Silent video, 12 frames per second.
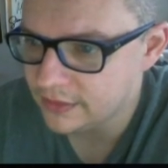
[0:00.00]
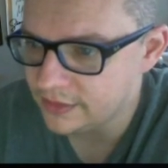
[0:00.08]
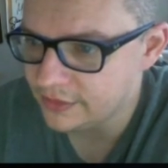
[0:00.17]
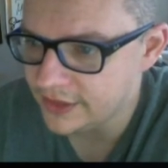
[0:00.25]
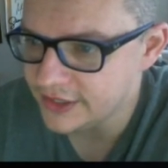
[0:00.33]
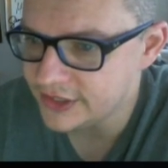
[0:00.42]

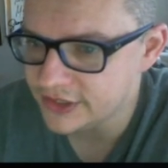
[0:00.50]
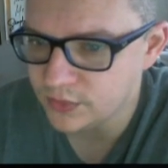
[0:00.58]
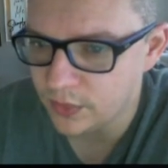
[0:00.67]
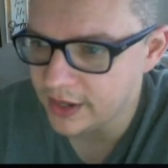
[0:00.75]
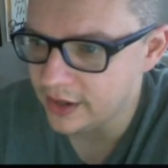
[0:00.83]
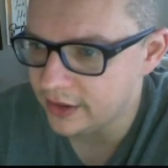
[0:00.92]
this is
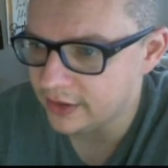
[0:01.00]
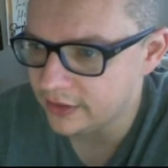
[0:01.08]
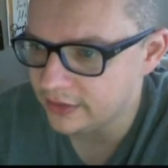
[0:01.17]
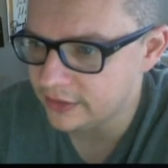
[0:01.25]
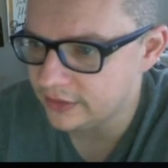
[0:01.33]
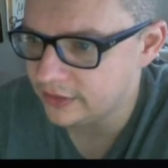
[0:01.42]
where
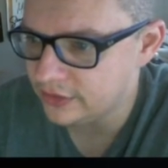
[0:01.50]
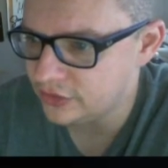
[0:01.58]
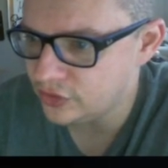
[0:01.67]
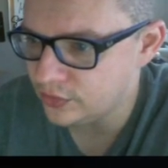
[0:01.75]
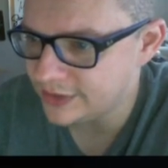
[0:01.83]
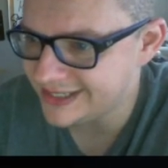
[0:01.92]

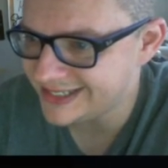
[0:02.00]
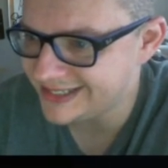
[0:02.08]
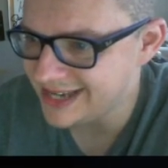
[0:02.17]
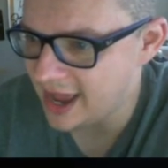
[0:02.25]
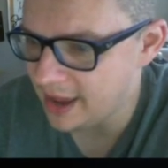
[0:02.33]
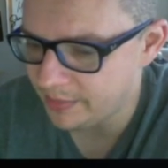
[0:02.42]
you would
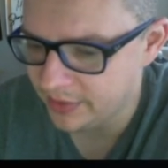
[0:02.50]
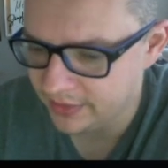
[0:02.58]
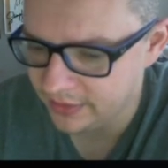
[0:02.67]
stop.